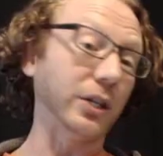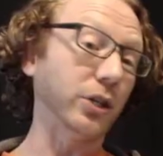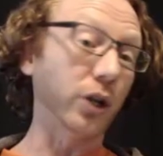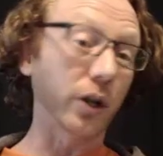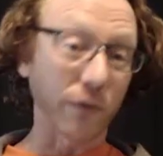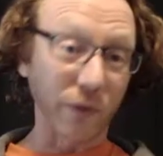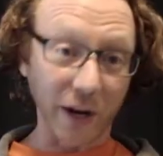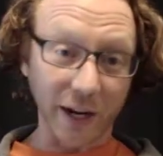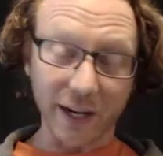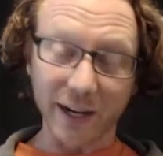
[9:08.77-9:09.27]
I
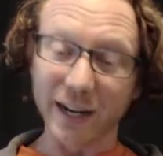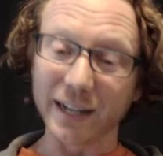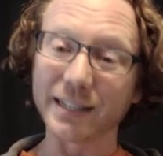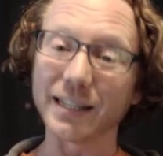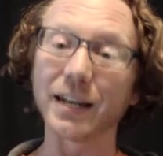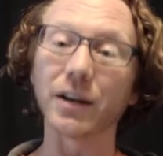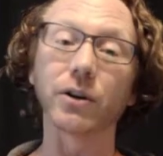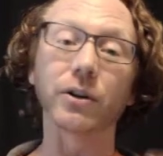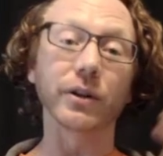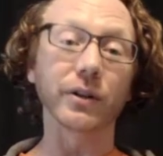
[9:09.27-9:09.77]
should have
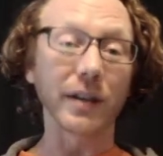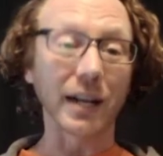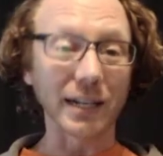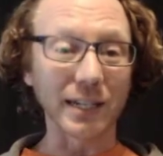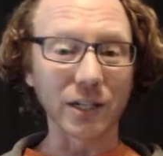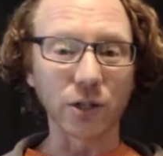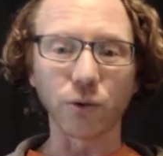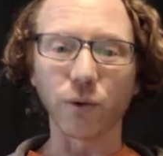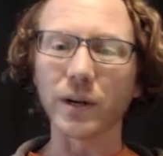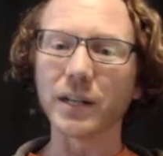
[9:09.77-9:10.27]
recognized that earlier.
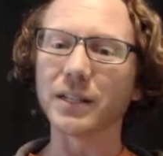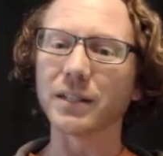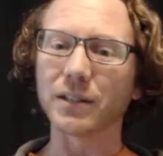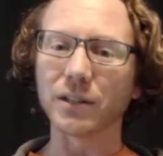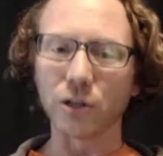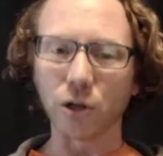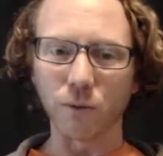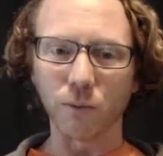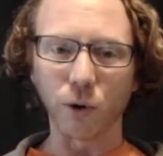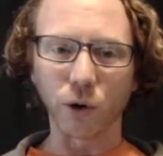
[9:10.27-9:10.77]

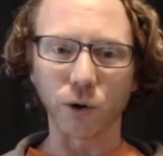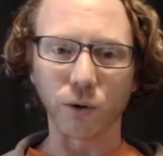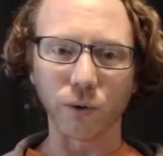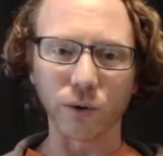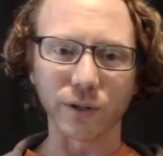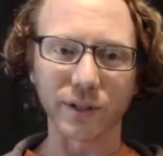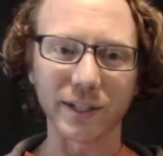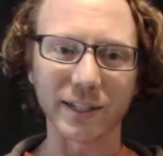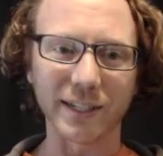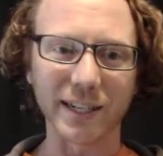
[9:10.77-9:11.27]
1920s, no more
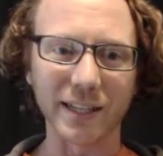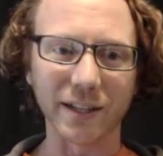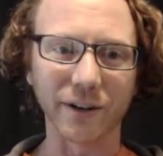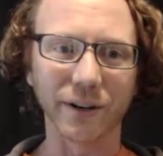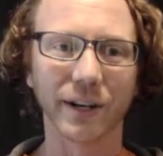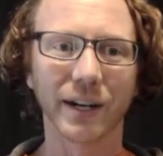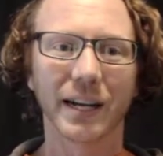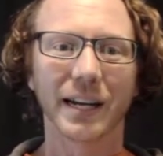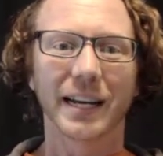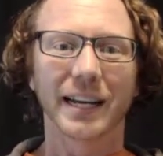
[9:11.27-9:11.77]
corsets either.